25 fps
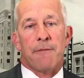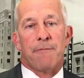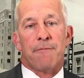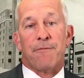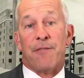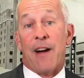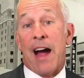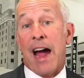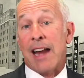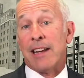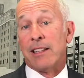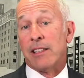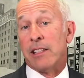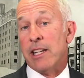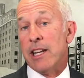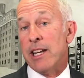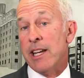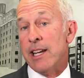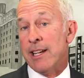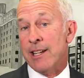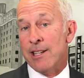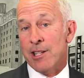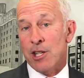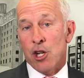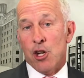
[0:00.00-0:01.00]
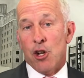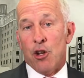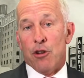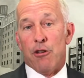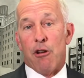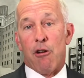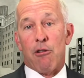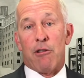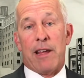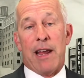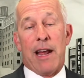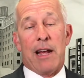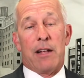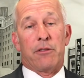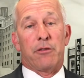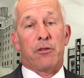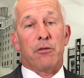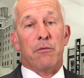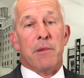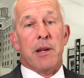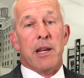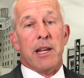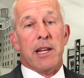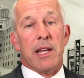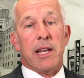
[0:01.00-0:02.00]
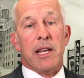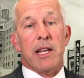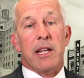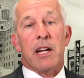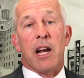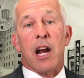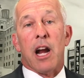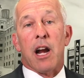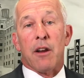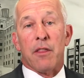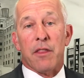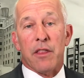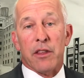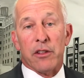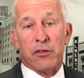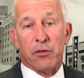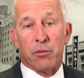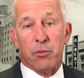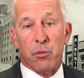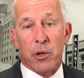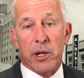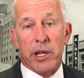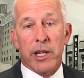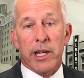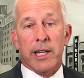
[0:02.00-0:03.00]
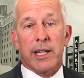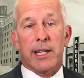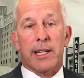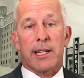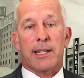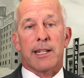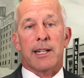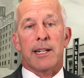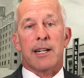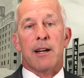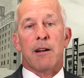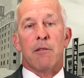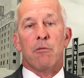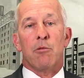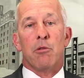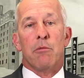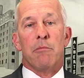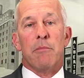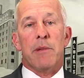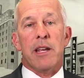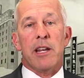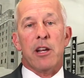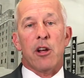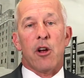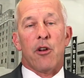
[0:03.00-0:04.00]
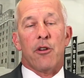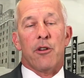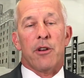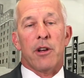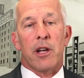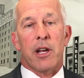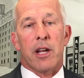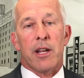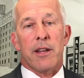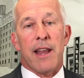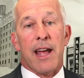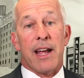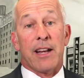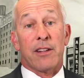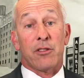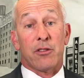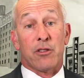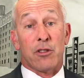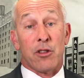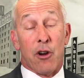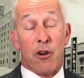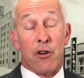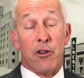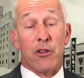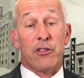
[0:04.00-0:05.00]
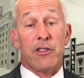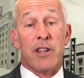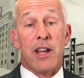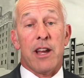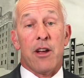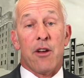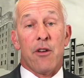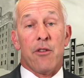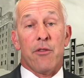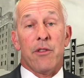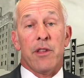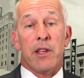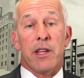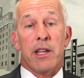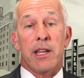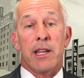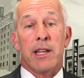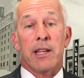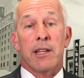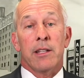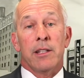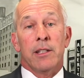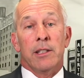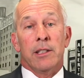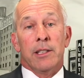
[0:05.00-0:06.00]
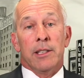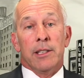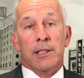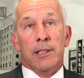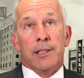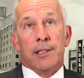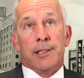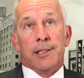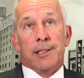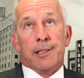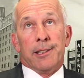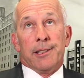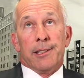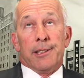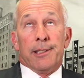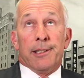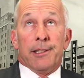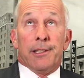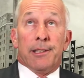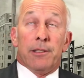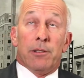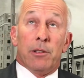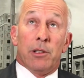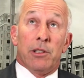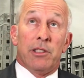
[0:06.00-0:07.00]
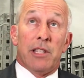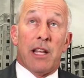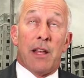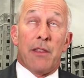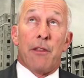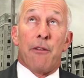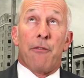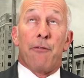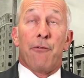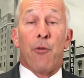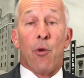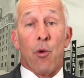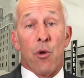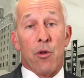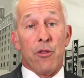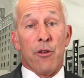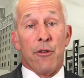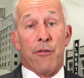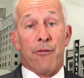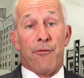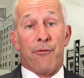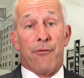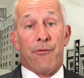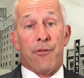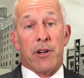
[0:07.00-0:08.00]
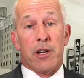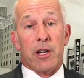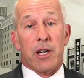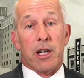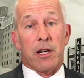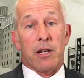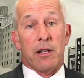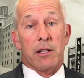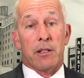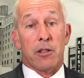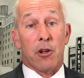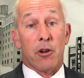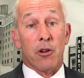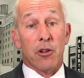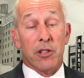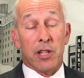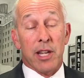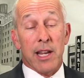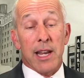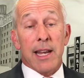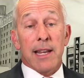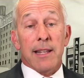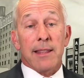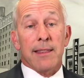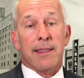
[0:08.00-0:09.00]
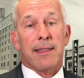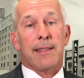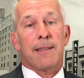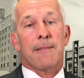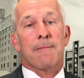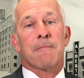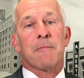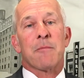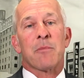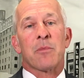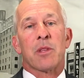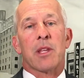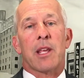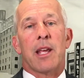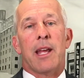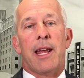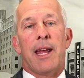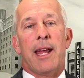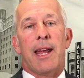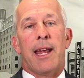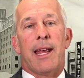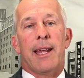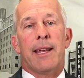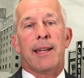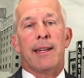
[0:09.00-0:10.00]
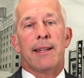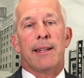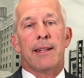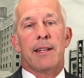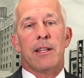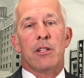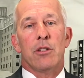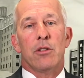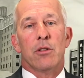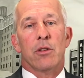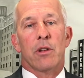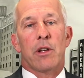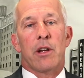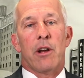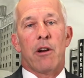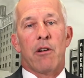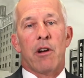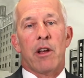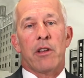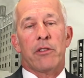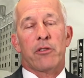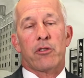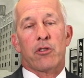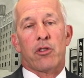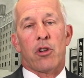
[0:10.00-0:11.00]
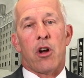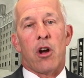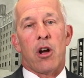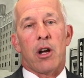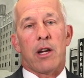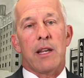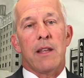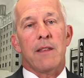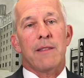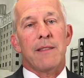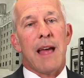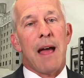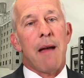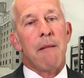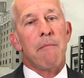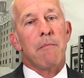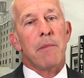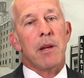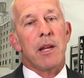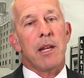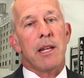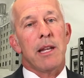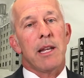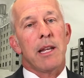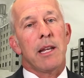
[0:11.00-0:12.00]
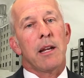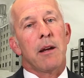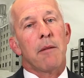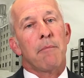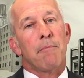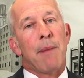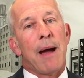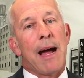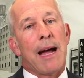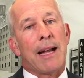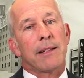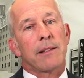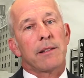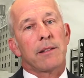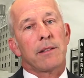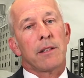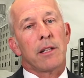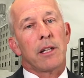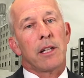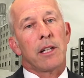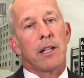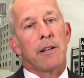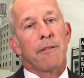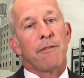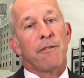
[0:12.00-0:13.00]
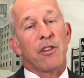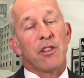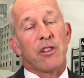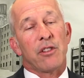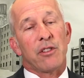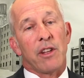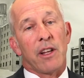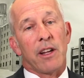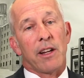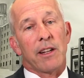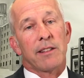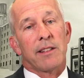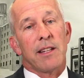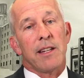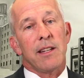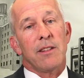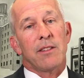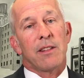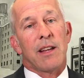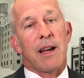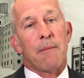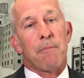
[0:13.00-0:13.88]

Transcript: Finally, no council meeting this week. We'll meet on next Thursday on the 13th, and you'll hear us talk at that meeting about facilities.